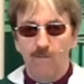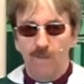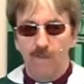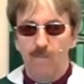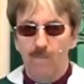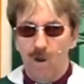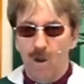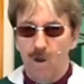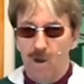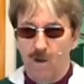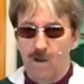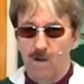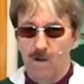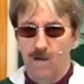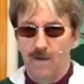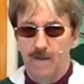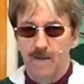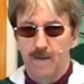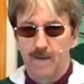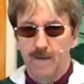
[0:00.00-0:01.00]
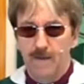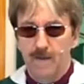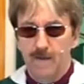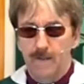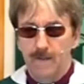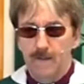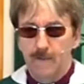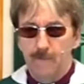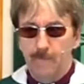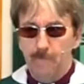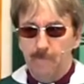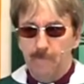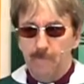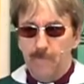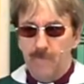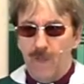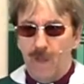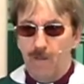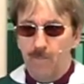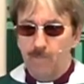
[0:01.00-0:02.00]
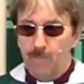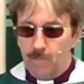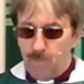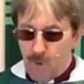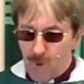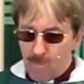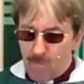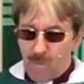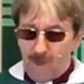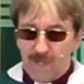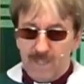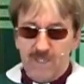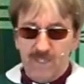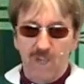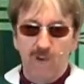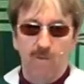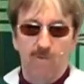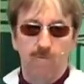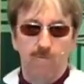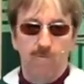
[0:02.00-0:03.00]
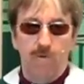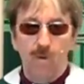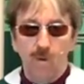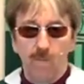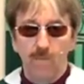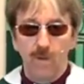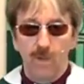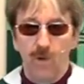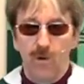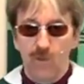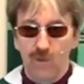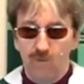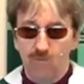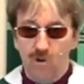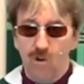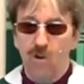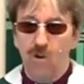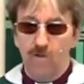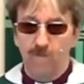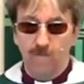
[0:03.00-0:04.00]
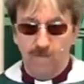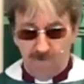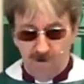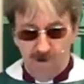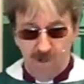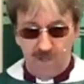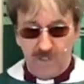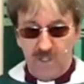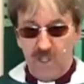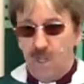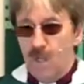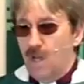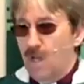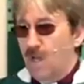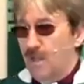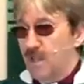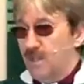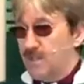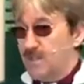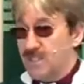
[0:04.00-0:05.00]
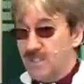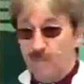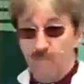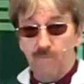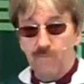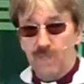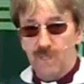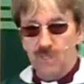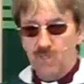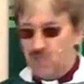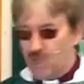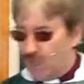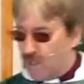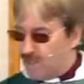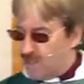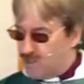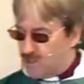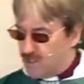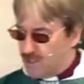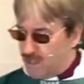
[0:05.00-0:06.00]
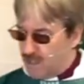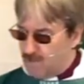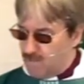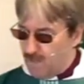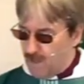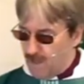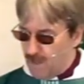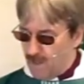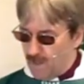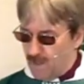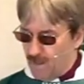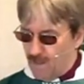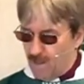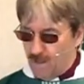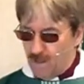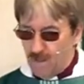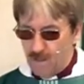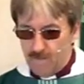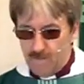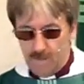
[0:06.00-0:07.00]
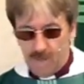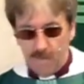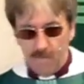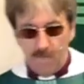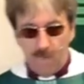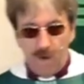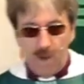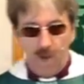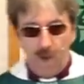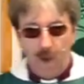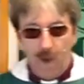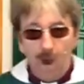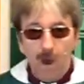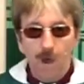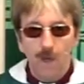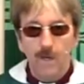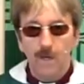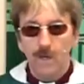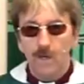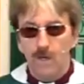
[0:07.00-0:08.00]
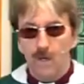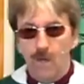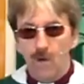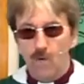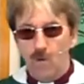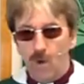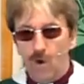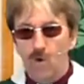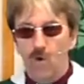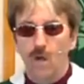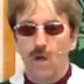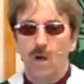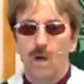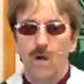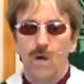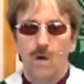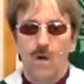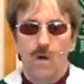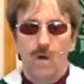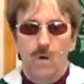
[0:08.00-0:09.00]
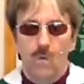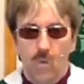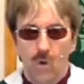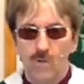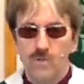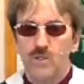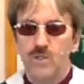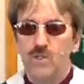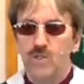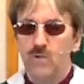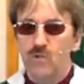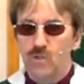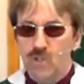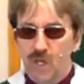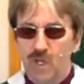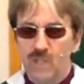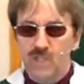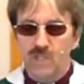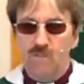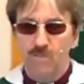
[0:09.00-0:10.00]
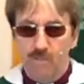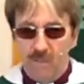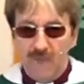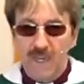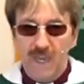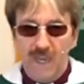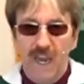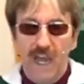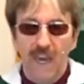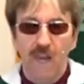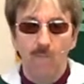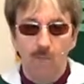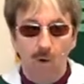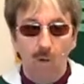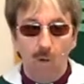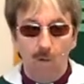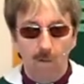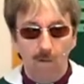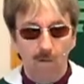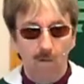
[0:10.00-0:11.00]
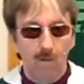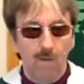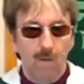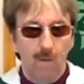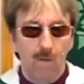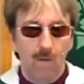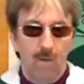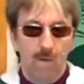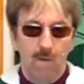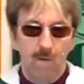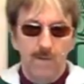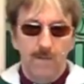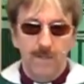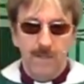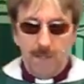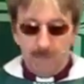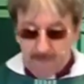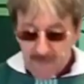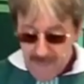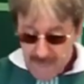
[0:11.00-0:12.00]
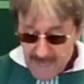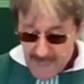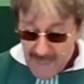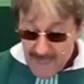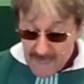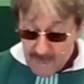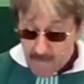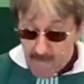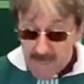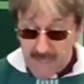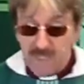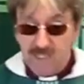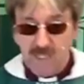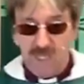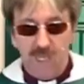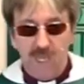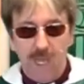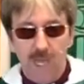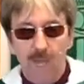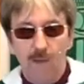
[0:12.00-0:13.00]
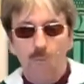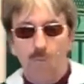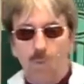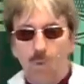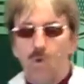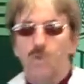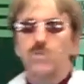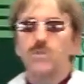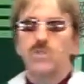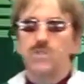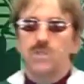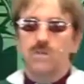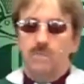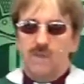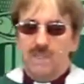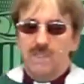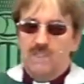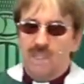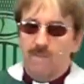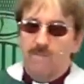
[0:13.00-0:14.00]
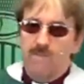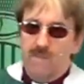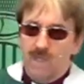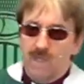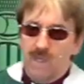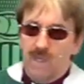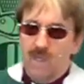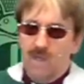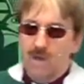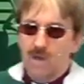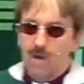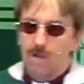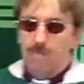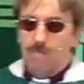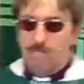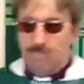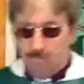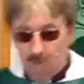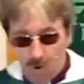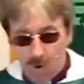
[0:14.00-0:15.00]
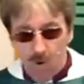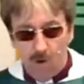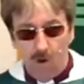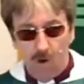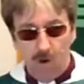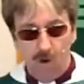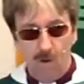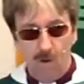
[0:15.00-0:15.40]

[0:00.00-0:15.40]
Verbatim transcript: the mire and put myself firmly on the rock of Christ, that something changes in me, that my heart no longer wants to just be an animal, to be animalistic. It wants to be something more.